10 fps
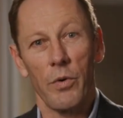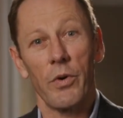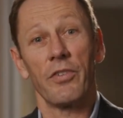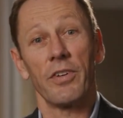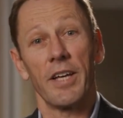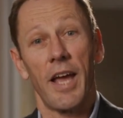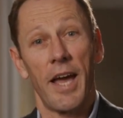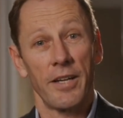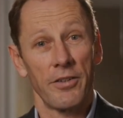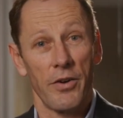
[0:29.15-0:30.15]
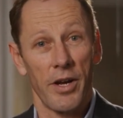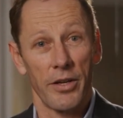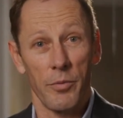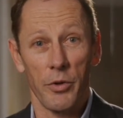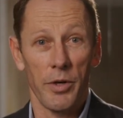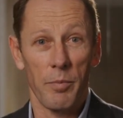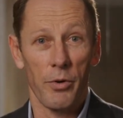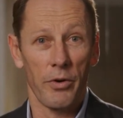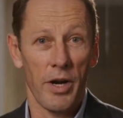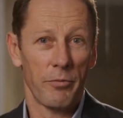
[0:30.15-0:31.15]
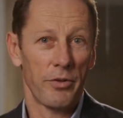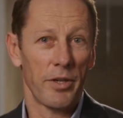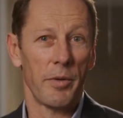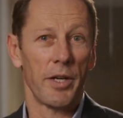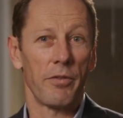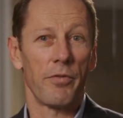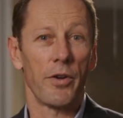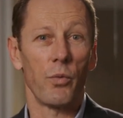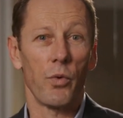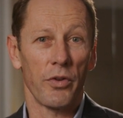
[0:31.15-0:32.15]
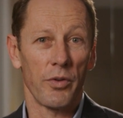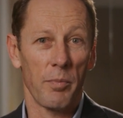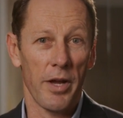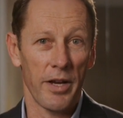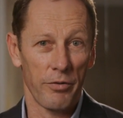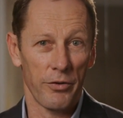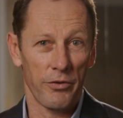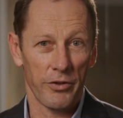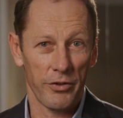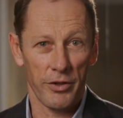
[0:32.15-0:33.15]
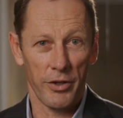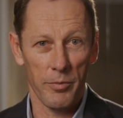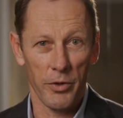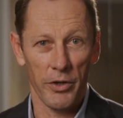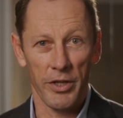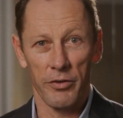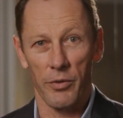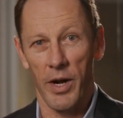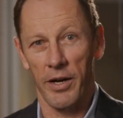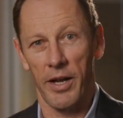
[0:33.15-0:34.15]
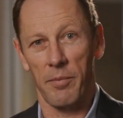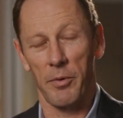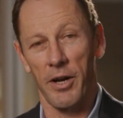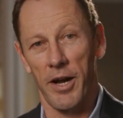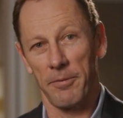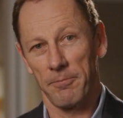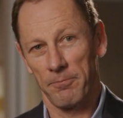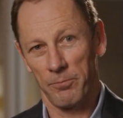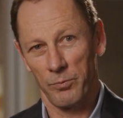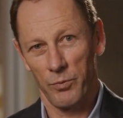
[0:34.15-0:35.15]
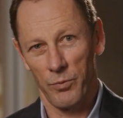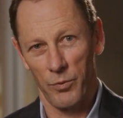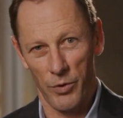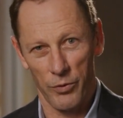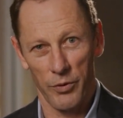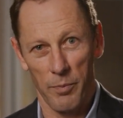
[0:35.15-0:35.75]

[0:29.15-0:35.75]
recently added to our community programs, committing to fund water supply infrastructure to communities around Antapaccay. We're also